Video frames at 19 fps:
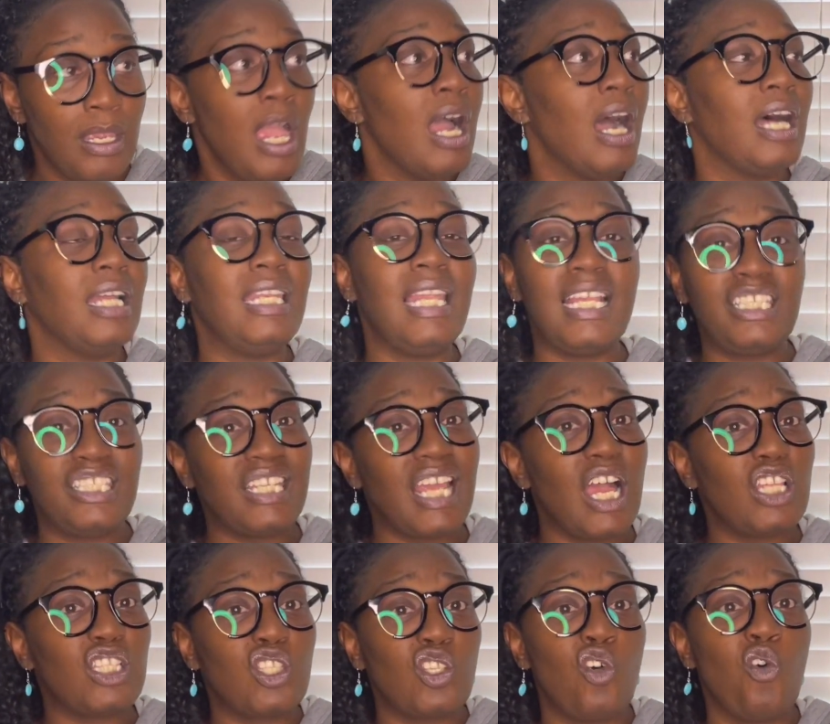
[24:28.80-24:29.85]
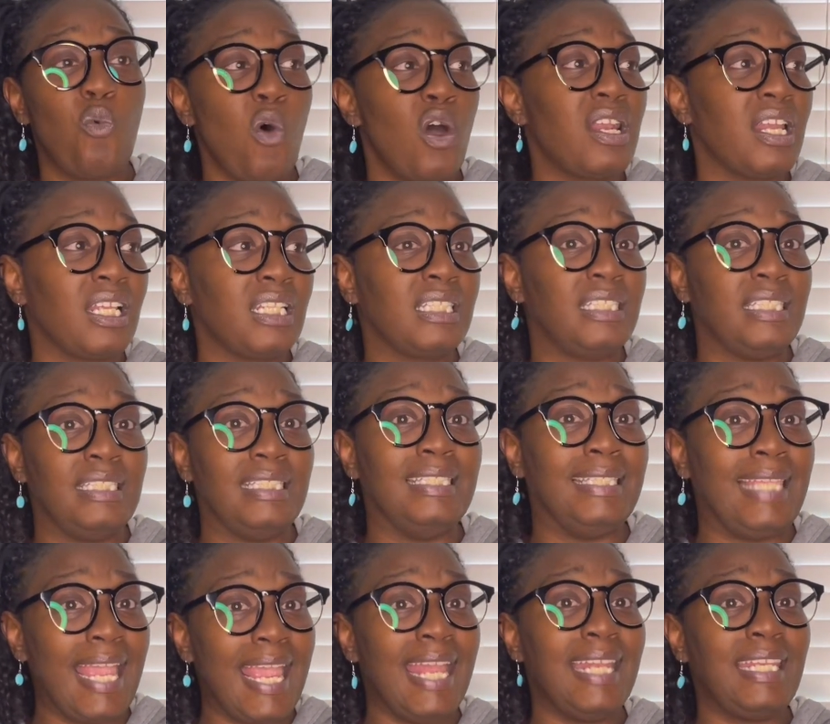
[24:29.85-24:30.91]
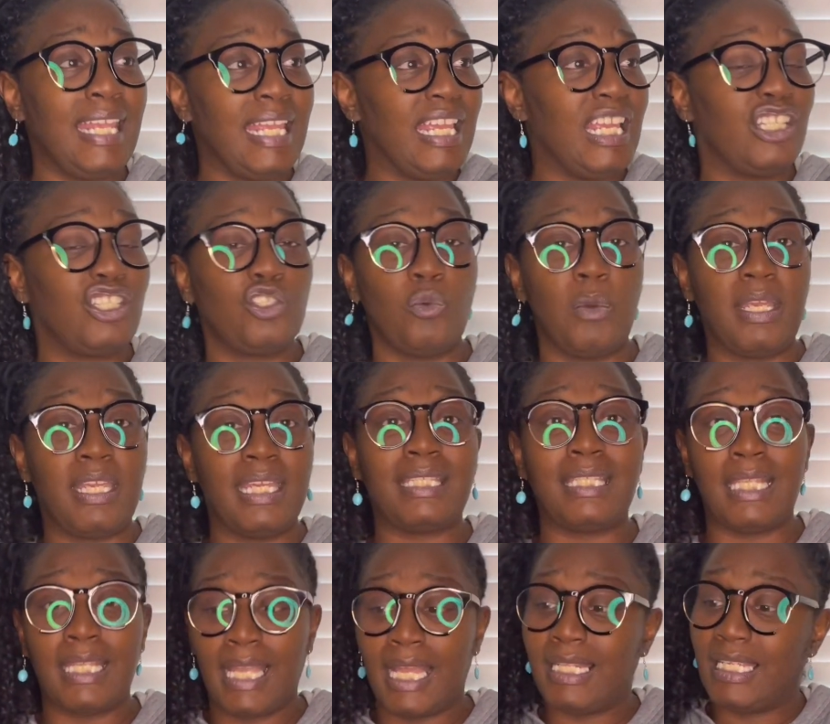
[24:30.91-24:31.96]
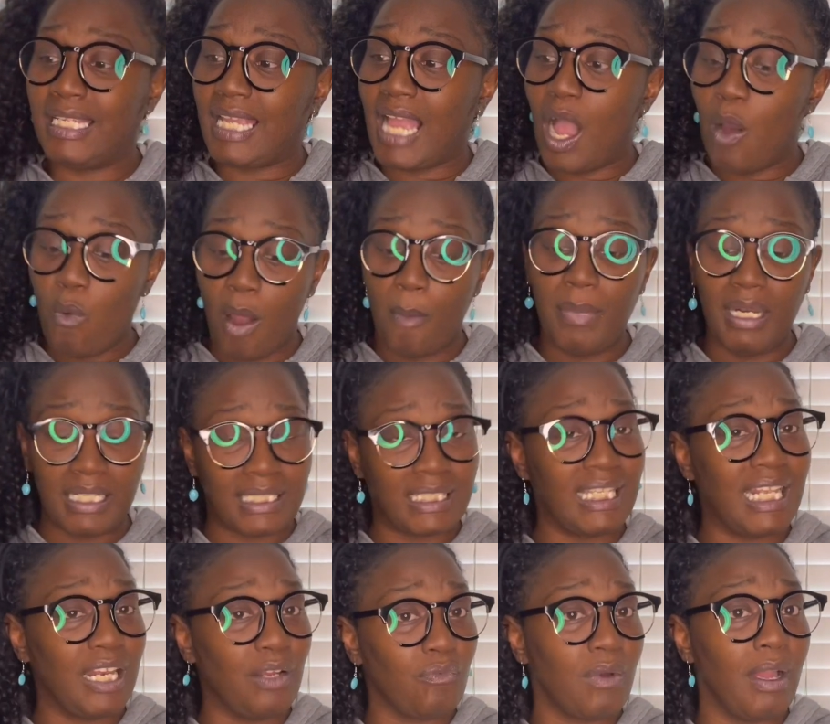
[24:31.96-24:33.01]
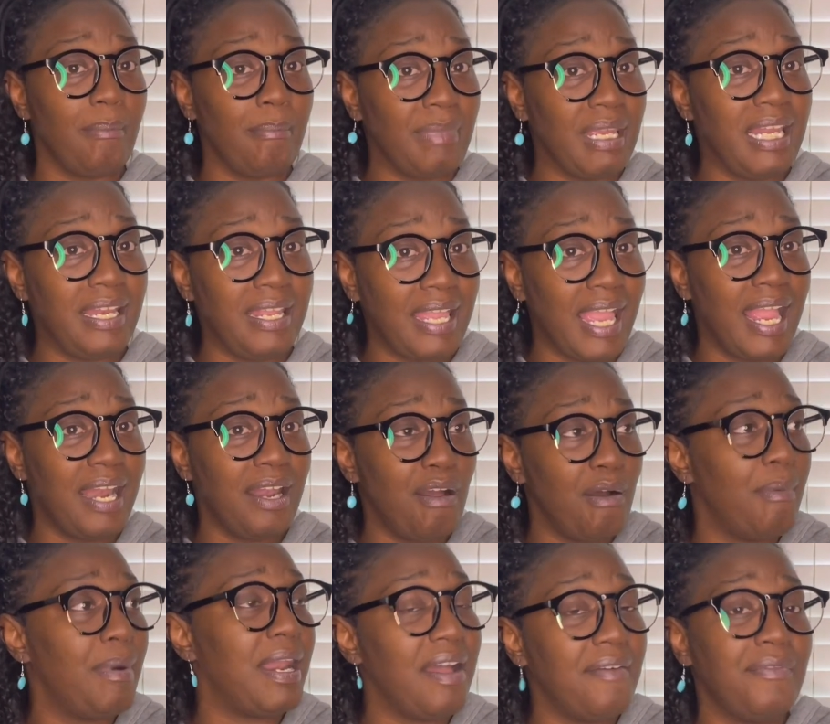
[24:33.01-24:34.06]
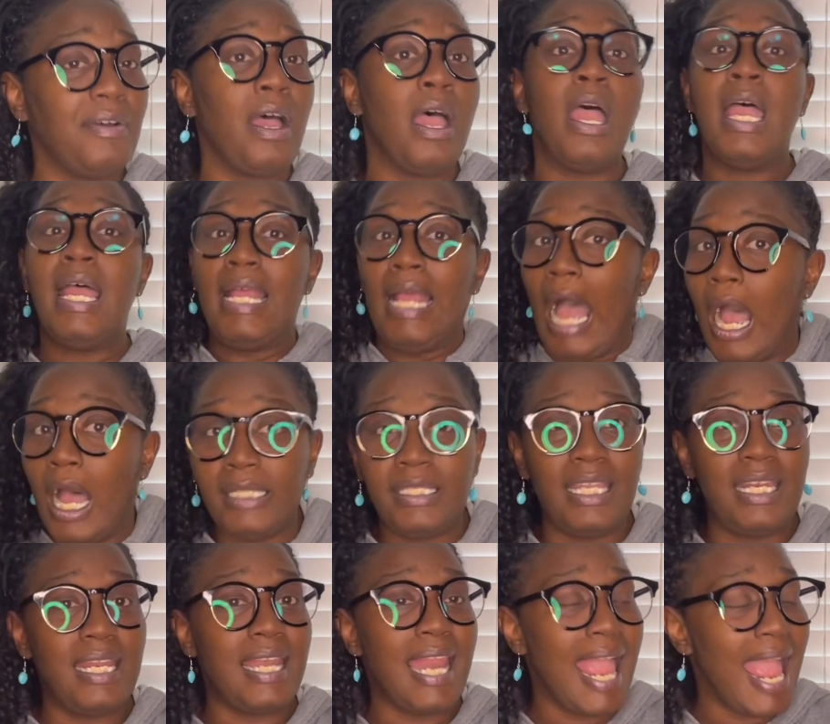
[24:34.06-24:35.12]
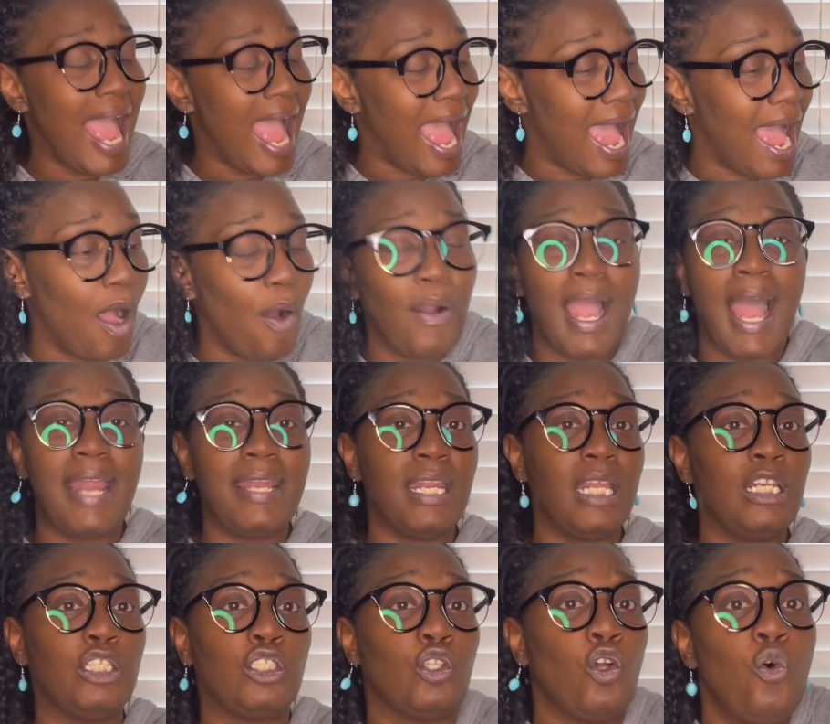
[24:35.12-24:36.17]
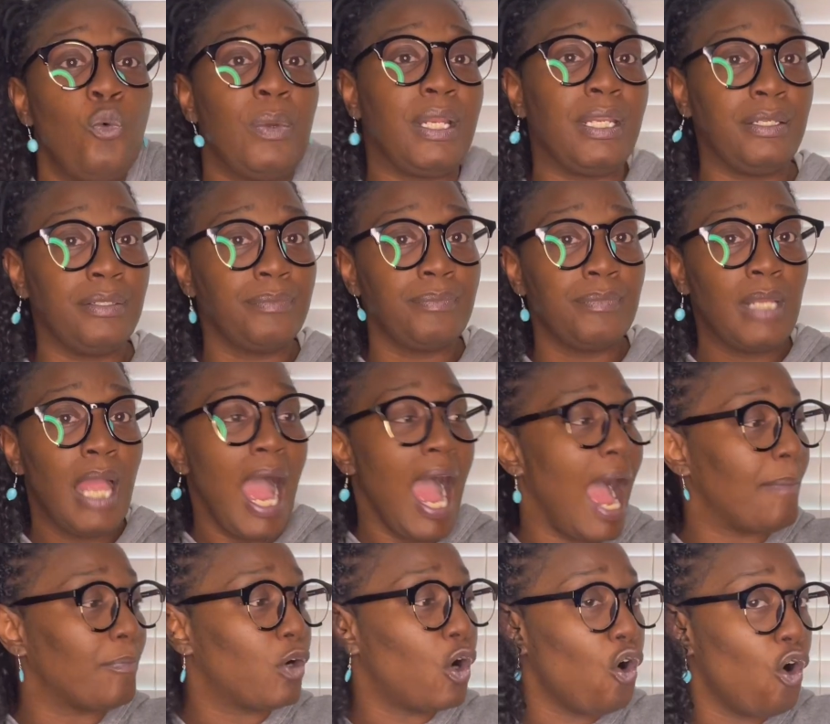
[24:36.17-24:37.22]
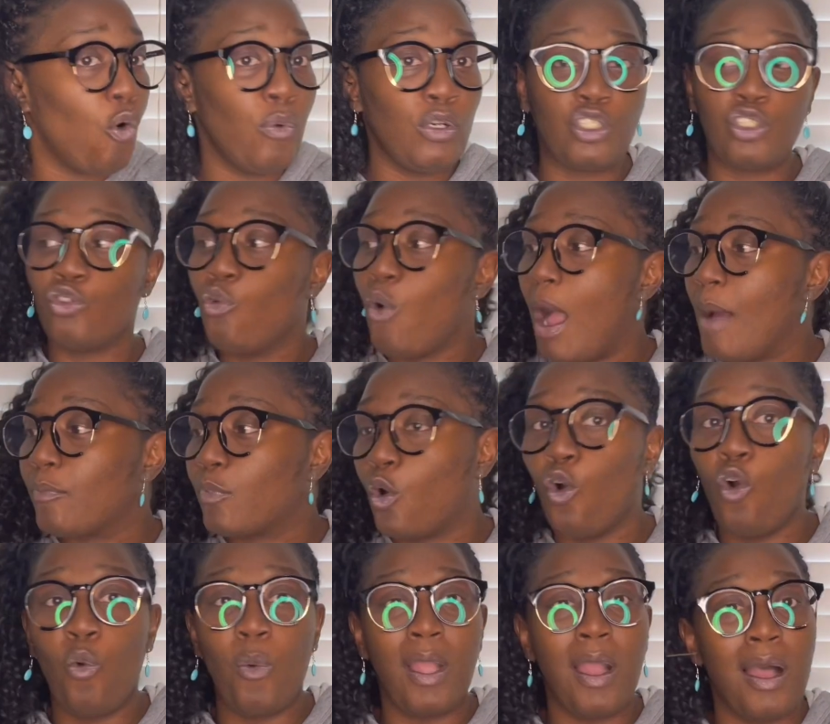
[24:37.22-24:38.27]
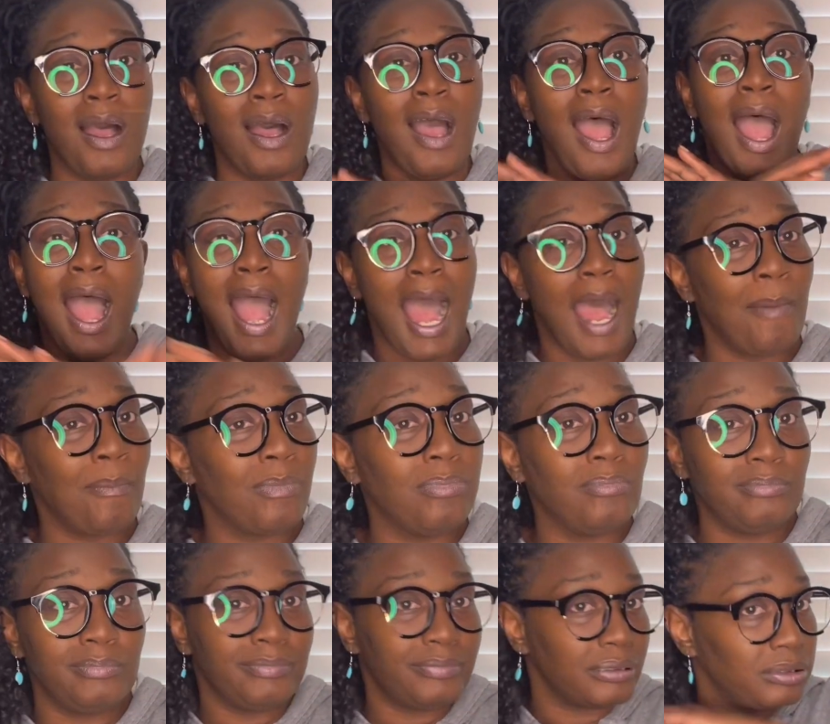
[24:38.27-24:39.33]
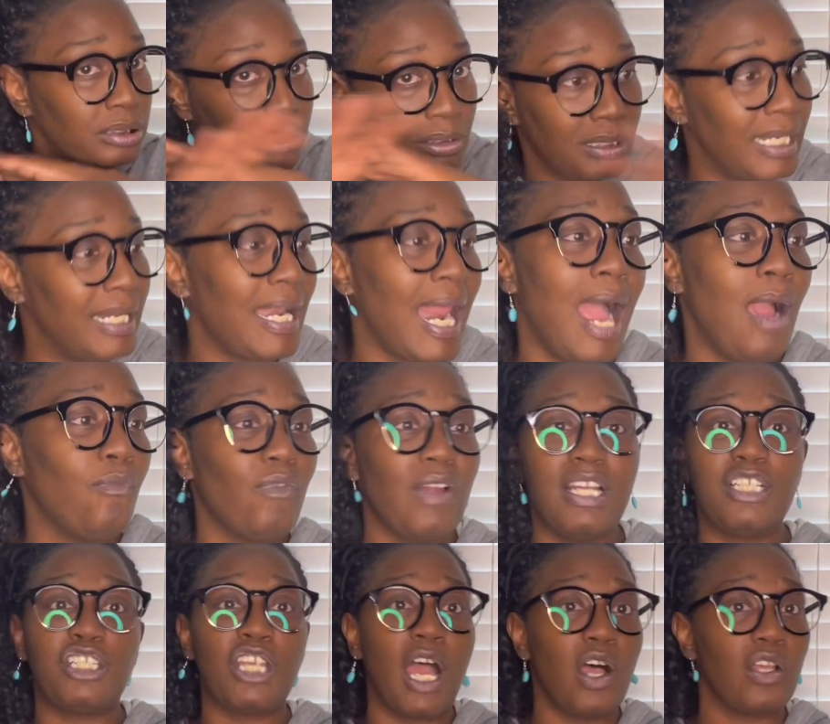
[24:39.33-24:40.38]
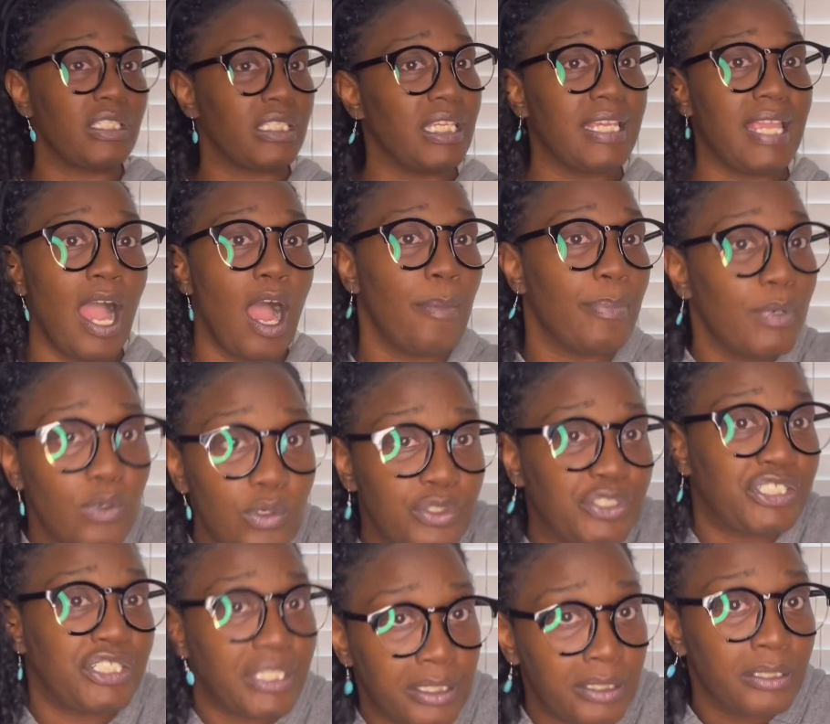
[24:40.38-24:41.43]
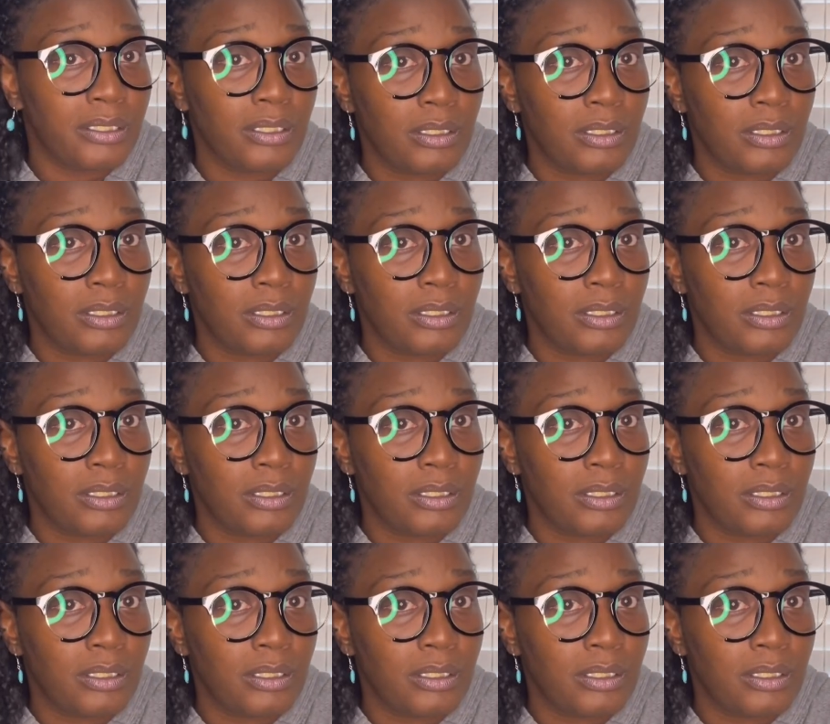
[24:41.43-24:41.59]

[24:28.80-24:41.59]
Unless y'all two want to dead the issue and get together, y'all want me to sit and run mediator or whatever. Other than that, I don't got nothing to do with it. I'm cool with you. I'm cool with her. I'm Ray Charles to y'all bullshit.